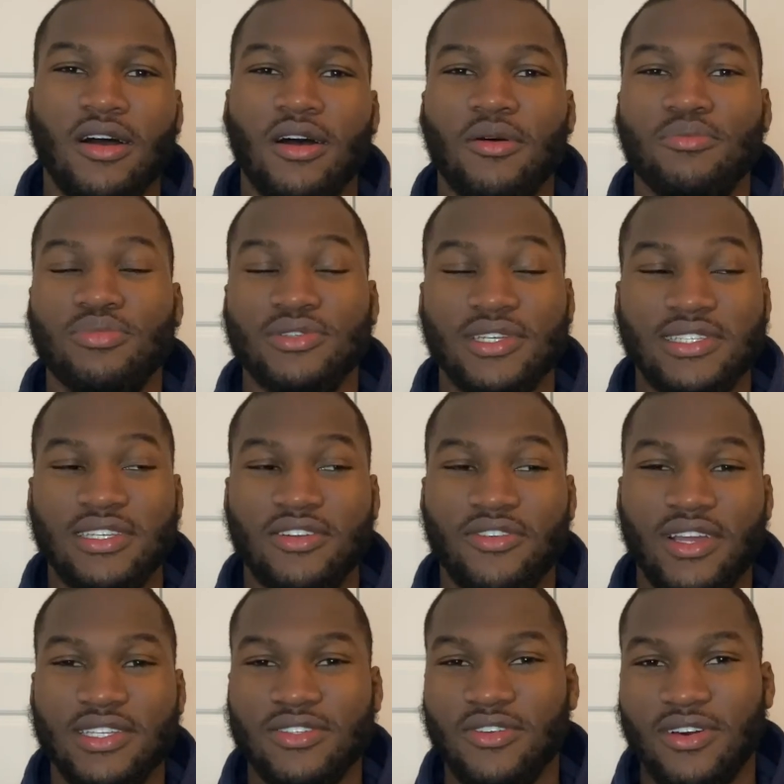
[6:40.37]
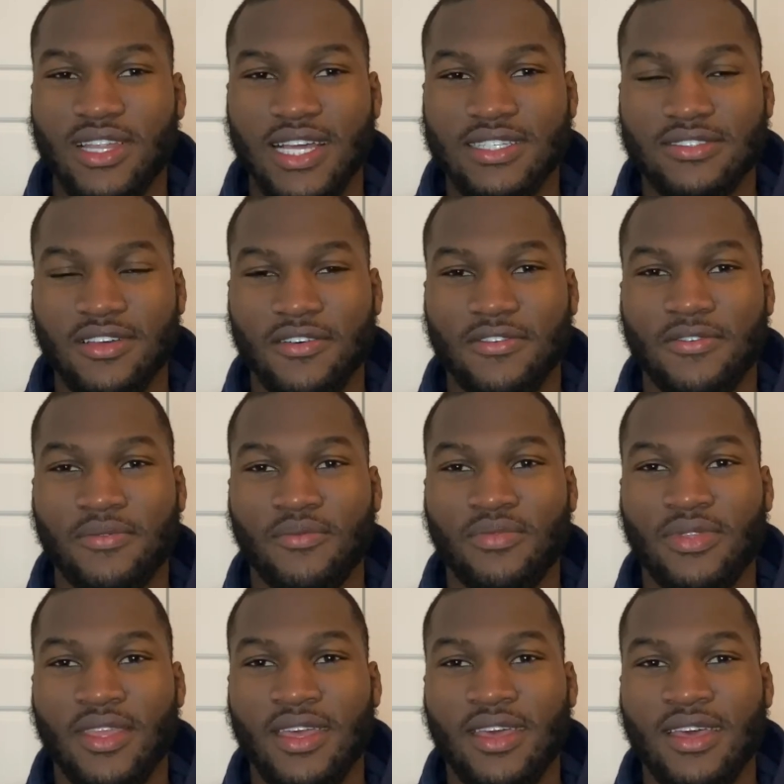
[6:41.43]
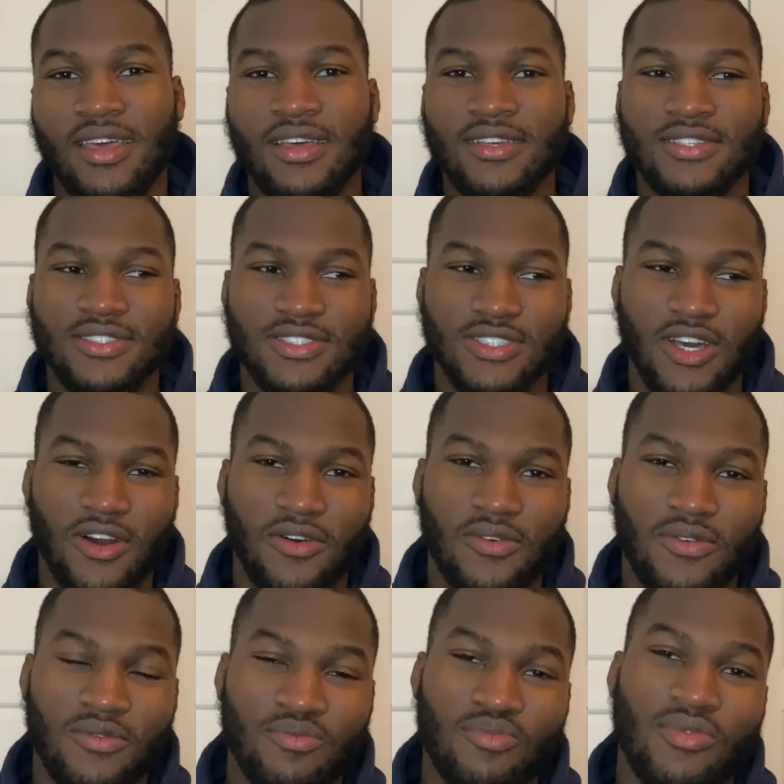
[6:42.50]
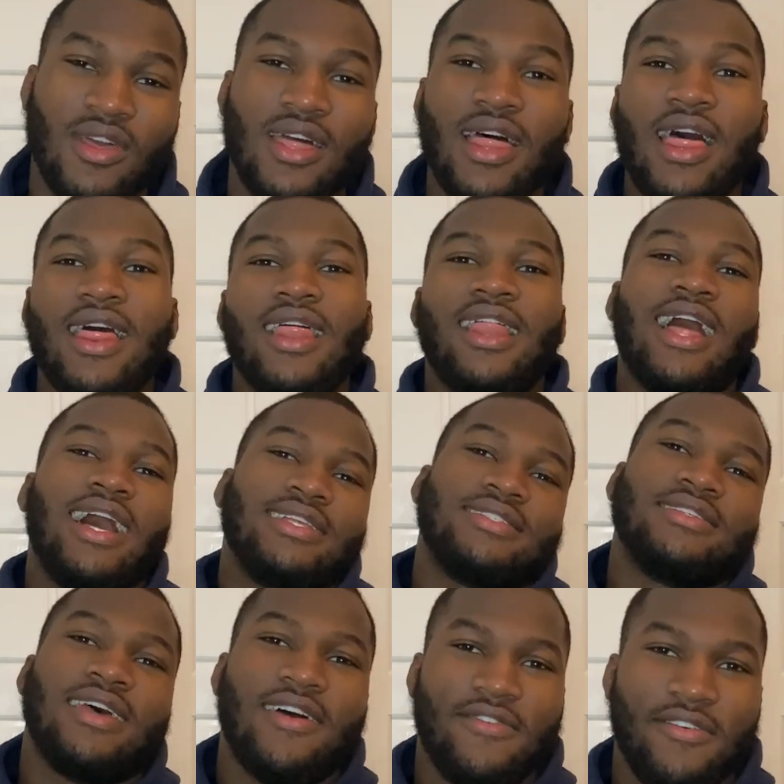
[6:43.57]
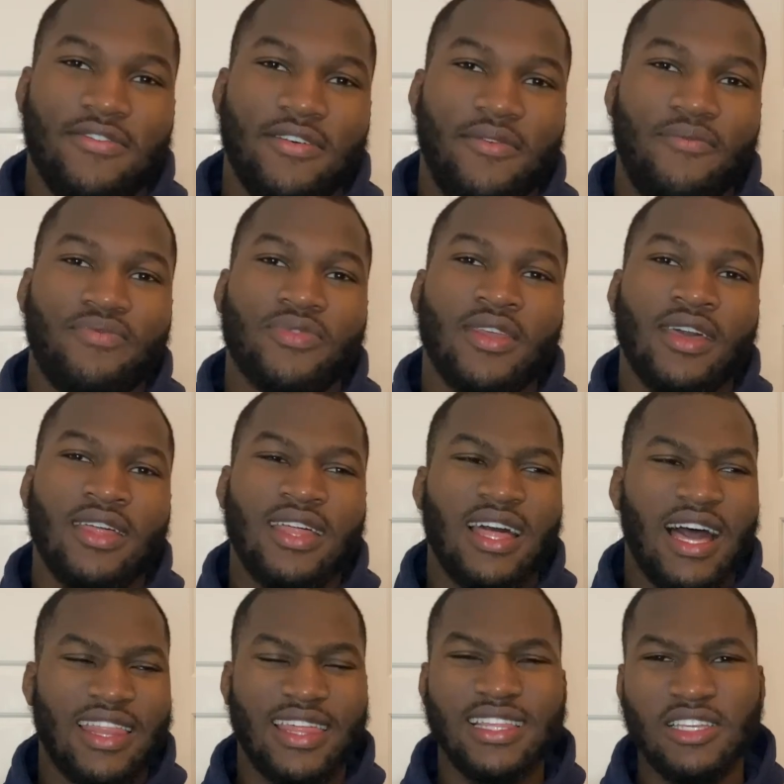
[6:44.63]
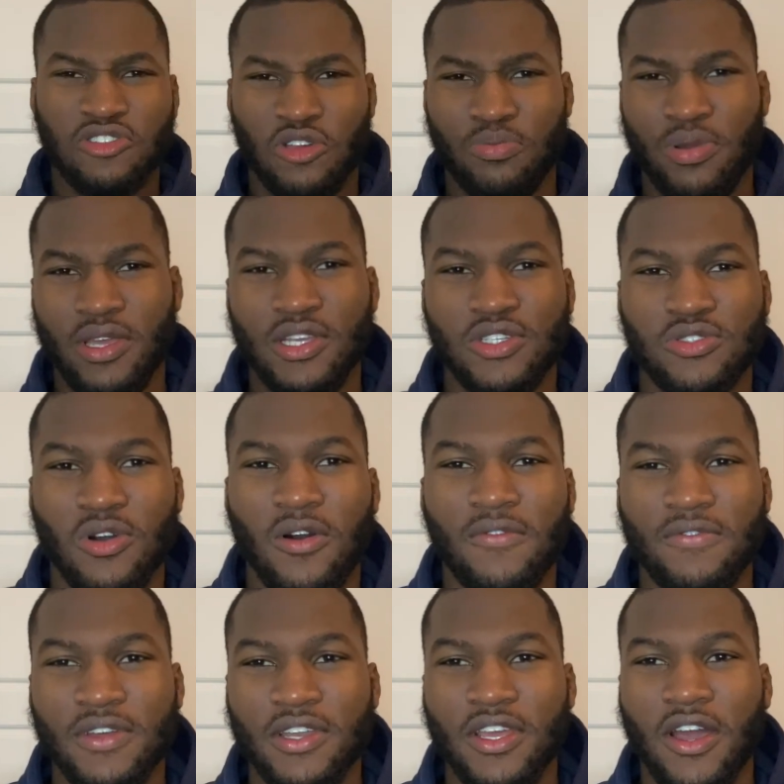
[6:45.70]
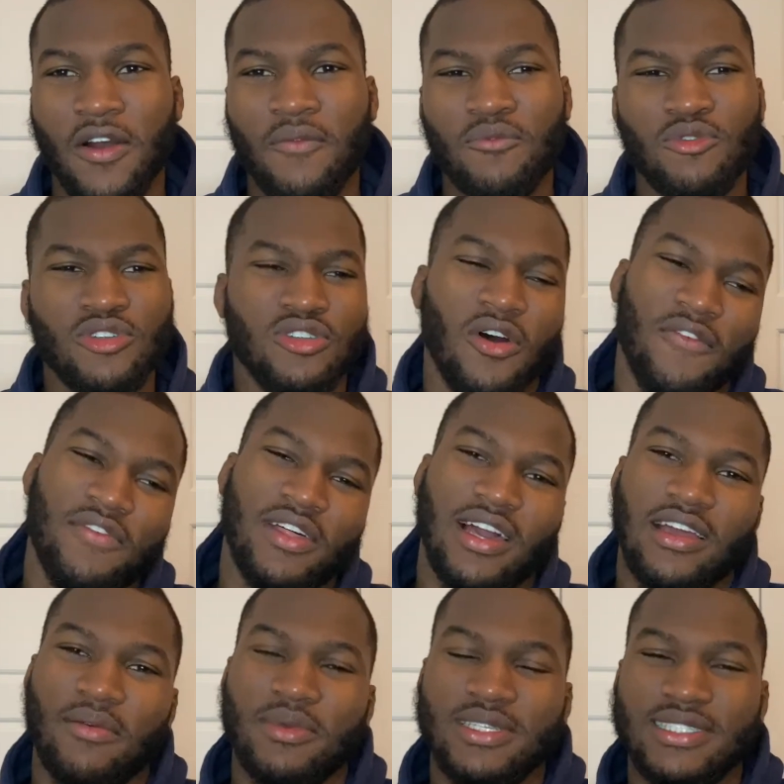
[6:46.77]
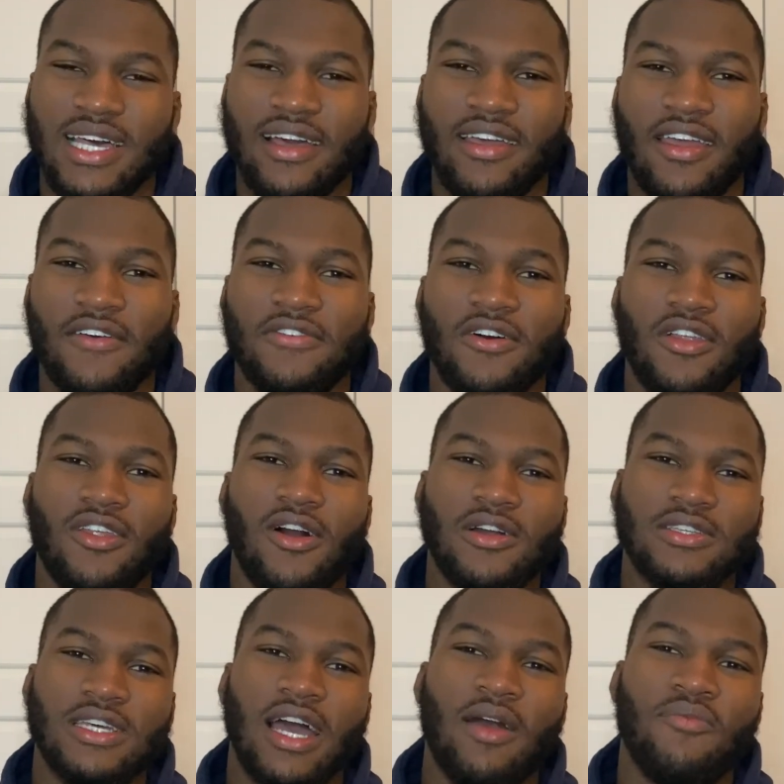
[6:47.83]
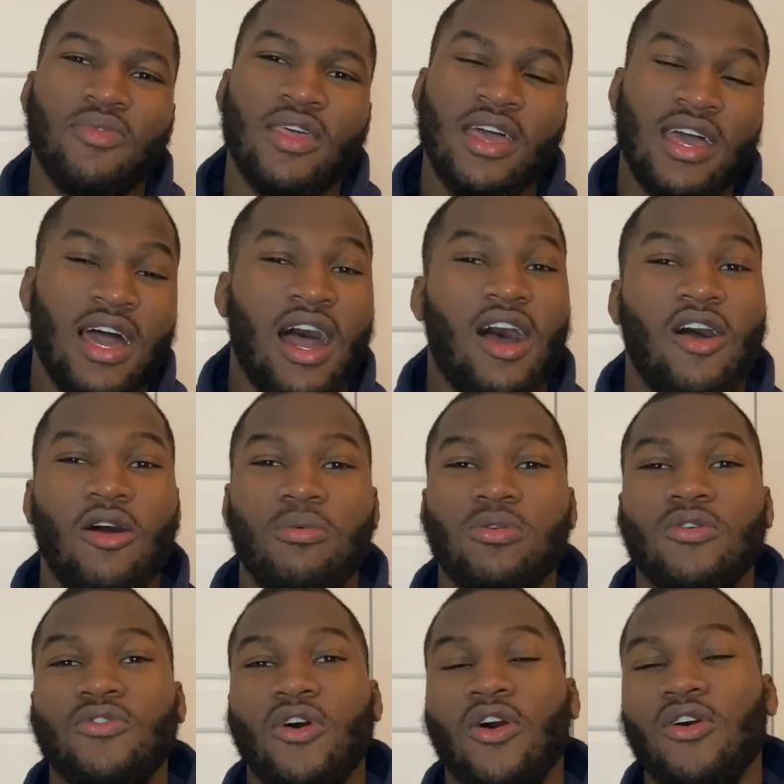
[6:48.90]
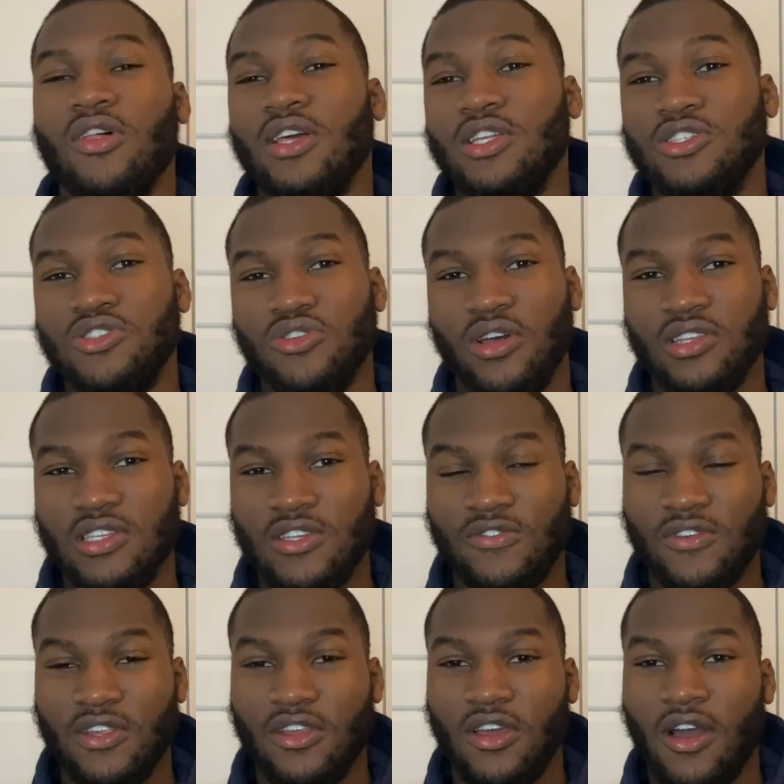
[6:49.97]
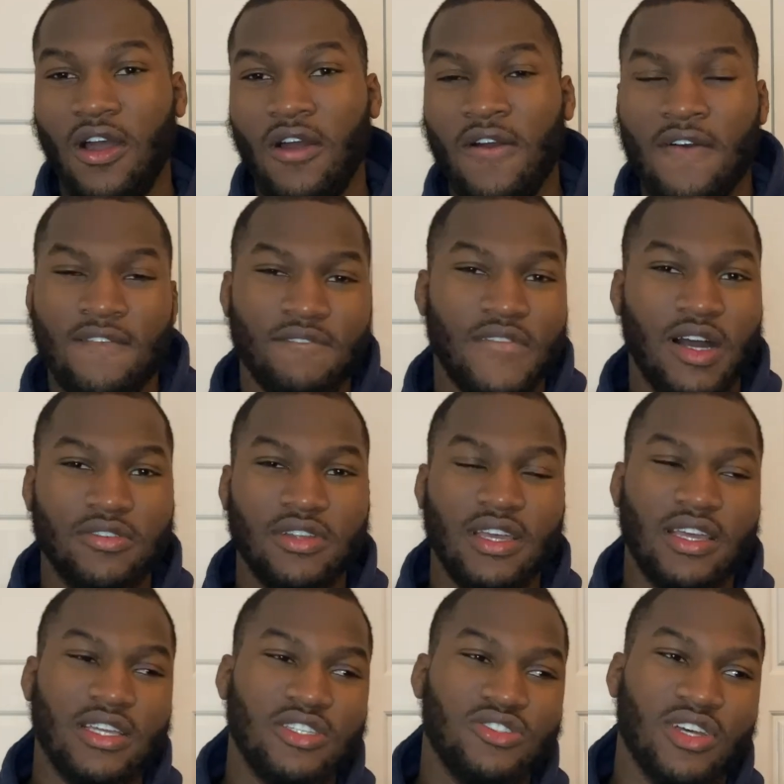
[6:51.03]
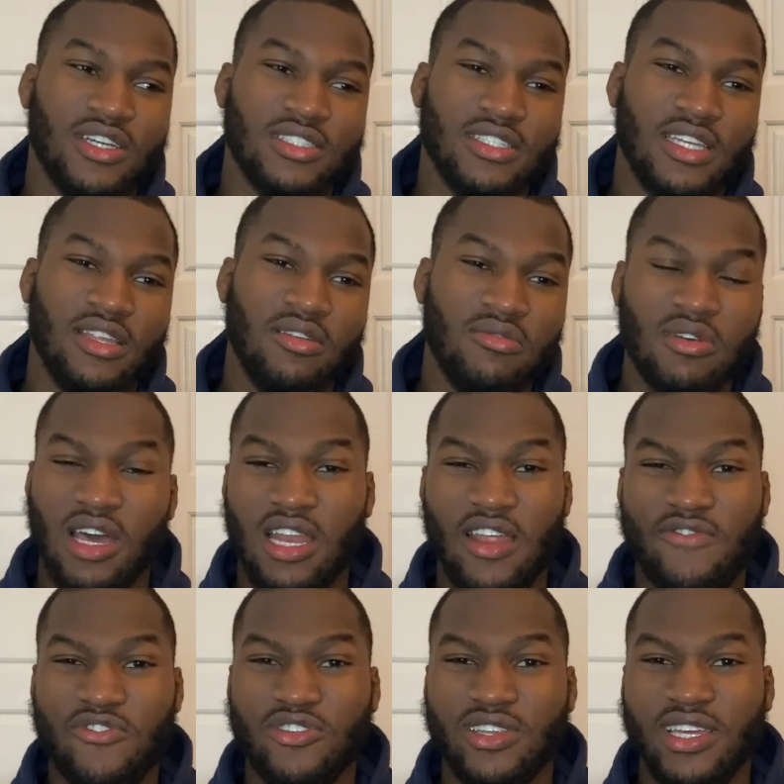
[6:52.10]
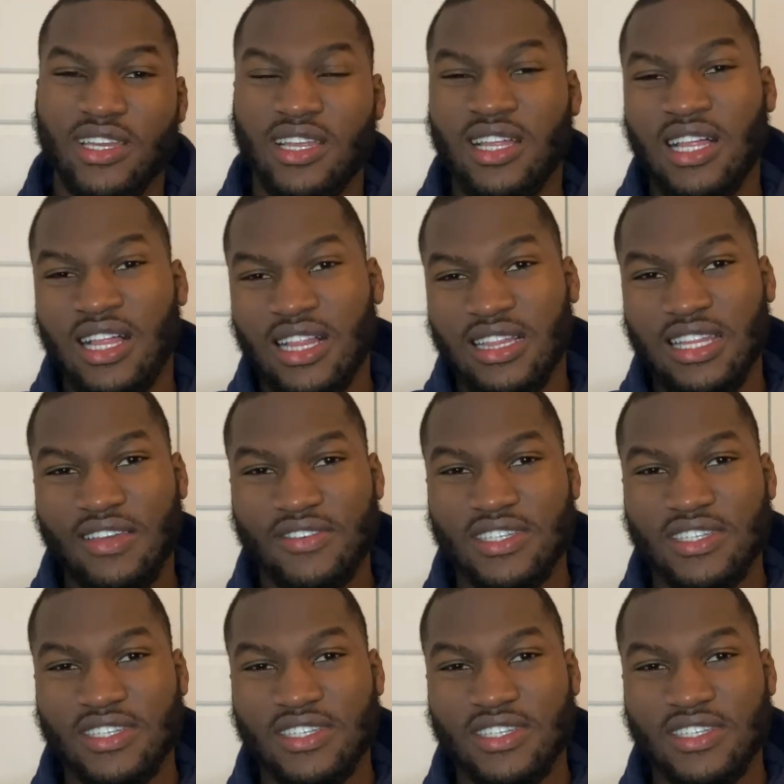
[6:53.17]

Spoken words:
predicted grades and all that stuff. So that's everything. I think this was a pretty short video. Don't feel like I've been sat here for a long time. I hope you've all enjoyed this video, found it interesting, and if you did, leave